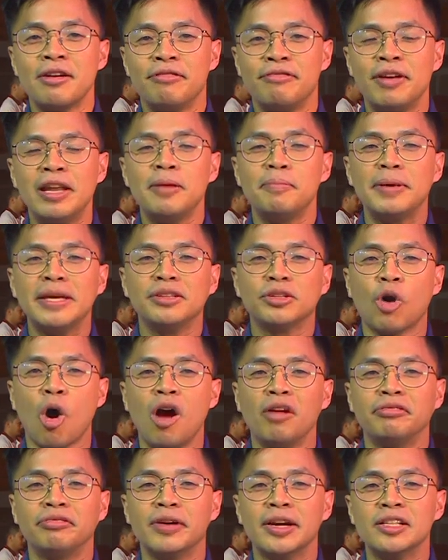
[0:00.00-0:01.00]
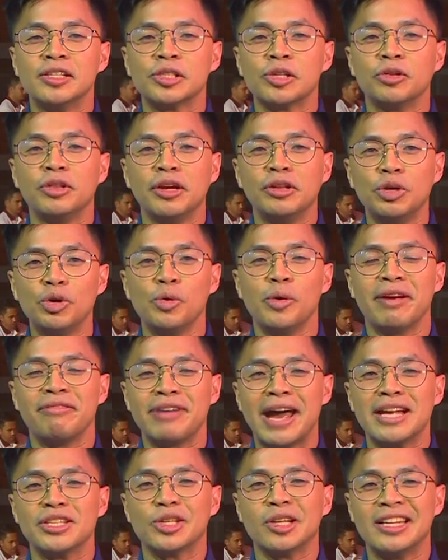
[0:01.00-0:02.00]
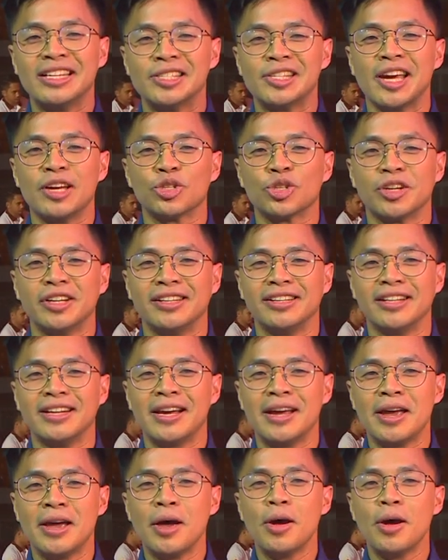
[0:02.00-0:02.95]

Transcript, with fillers: Philippine Conference on the New Evangelization,